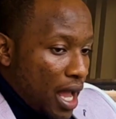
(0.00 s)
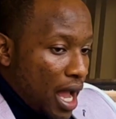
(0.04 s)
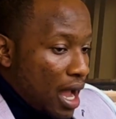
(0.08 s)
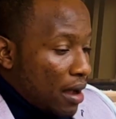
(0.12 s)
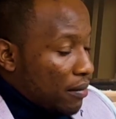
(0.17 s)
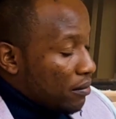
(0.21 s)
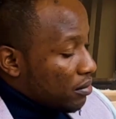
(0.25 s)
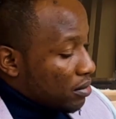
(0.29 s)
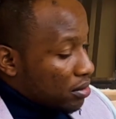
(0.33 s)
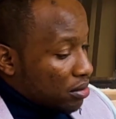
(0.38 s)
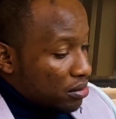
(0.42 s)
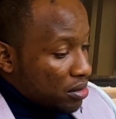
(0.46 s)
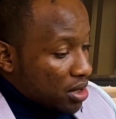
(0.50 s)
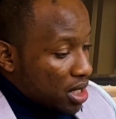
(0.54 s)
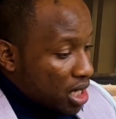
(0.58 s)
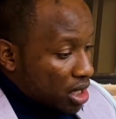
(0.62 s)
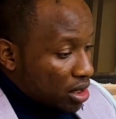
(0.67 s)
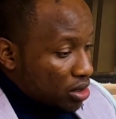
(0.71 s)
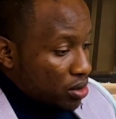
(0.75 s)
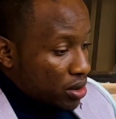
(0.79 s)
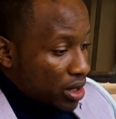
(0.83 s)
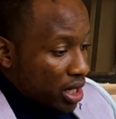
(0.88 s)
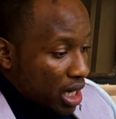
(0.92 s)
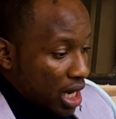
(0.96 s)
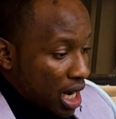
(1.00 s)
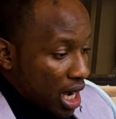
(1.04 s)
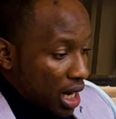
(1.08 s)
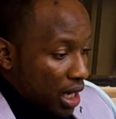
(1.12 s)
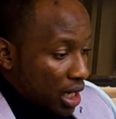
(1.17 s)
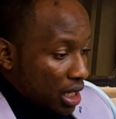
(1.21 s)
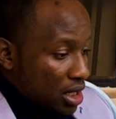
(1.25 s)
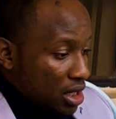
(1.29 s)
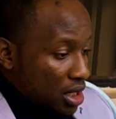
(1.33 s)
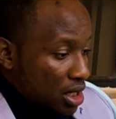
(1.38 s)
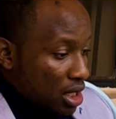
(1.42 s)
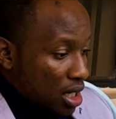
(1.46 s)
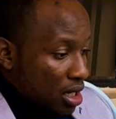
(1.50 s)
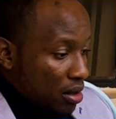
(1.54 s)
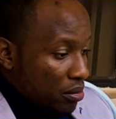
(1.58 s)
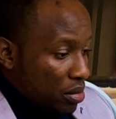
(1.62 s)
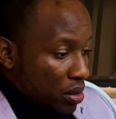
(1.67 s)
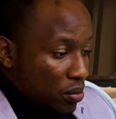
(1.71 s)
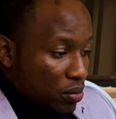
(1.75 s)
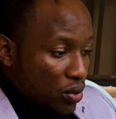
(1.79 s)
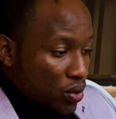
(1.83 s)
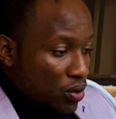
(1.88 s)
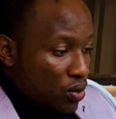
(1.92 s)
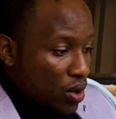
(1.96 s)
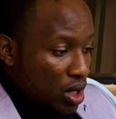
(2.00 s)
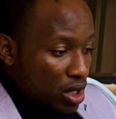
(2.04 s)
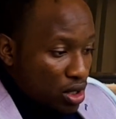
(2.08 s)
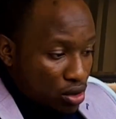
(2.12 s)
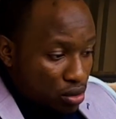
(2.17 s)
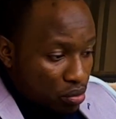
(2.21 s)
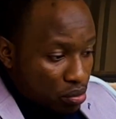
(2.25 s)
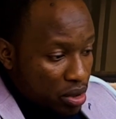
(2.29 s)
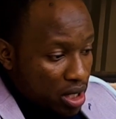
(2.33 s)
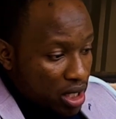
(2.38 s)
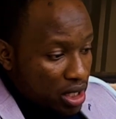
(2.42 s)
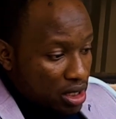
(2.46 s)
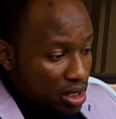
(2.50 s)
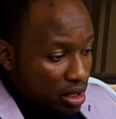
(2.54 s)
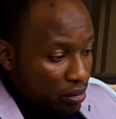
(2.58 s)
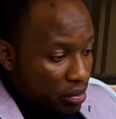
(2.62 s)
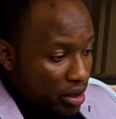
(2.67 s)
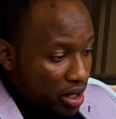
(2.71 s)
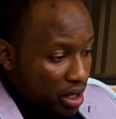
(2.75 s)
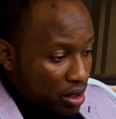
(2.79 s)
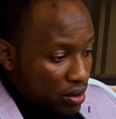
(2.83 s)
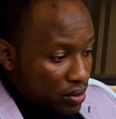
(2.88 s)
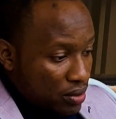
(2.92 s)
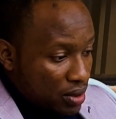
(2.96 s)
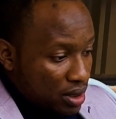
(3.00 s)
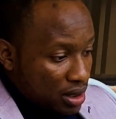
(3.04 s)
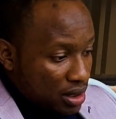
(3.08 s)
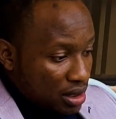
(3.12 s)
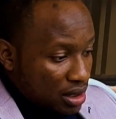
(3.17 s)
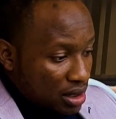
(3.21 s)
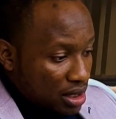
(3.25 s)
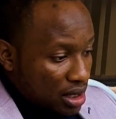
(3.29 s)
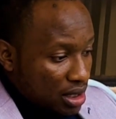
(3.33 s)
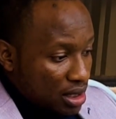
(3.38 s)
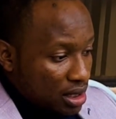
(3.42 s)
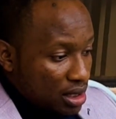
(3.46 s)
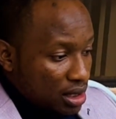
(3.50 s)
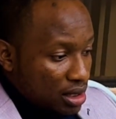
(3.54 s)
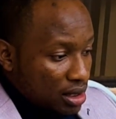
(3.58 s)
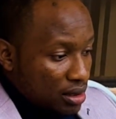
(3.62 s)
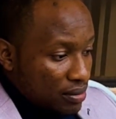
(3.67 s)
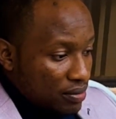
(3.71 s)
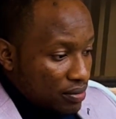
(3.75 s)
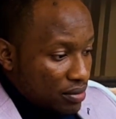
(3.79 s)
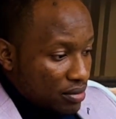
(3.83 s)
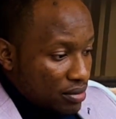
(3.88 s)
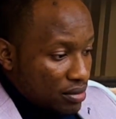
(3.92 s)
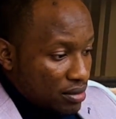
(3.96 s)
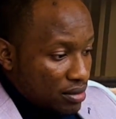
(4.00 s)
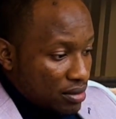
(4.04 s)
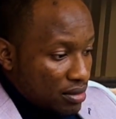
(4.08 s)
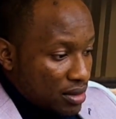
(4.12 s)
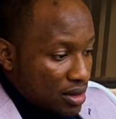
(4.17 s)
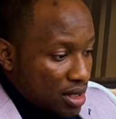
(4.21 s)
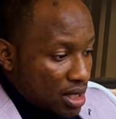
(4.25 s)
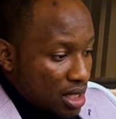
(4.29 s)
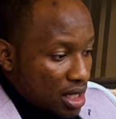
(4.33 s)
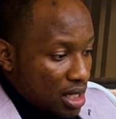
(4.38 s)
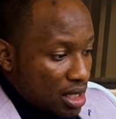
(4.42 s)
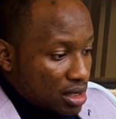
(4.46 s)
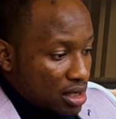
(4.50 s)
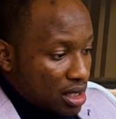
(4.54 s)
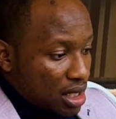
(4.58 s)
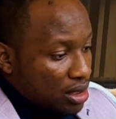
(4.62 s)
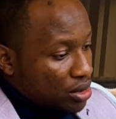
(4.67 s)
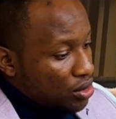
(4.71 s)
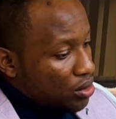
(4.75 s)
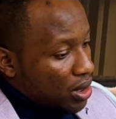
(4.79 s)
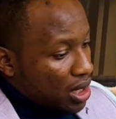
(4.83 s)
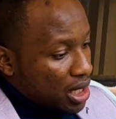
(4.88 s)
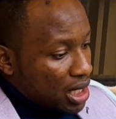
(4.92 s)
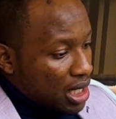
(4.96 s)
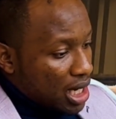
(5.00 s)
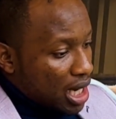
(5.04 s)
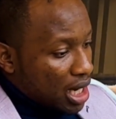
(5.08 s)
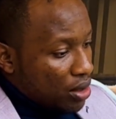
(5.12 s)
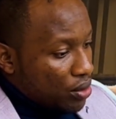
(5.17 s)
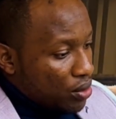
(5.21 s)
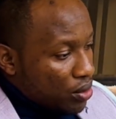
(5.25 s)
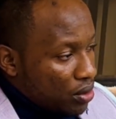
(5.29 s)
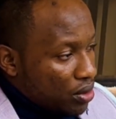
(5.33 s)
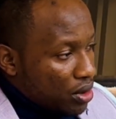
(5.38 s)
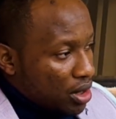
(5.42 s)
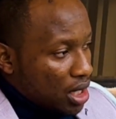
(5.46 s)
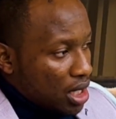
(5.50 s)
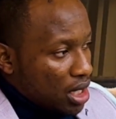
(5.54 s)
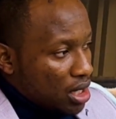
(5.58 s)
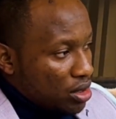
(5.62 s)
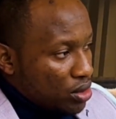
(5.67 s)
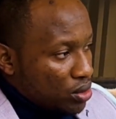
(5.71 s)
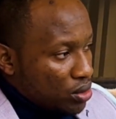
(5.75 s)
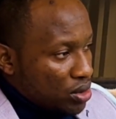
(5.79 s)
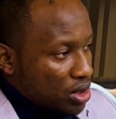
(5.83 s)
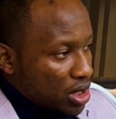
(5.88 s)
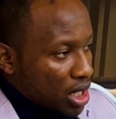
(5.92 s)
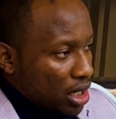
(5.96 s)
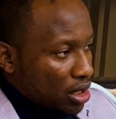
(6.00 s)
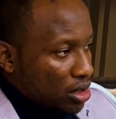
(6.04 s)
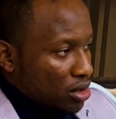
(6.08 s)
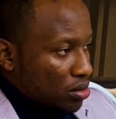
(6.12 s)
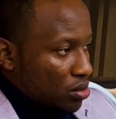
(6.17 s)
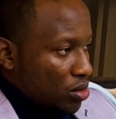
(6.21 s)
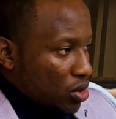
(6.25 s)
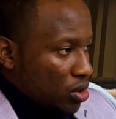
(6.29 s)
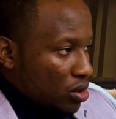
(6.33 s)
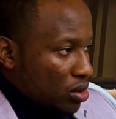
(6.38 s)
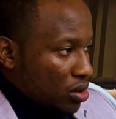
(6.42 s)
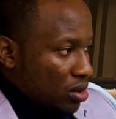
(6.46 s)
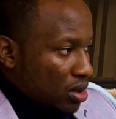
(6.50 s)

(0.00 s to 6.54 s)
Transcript: I'm here to encourage people who want to be entrepreneurs that it's actually a good thing to start small.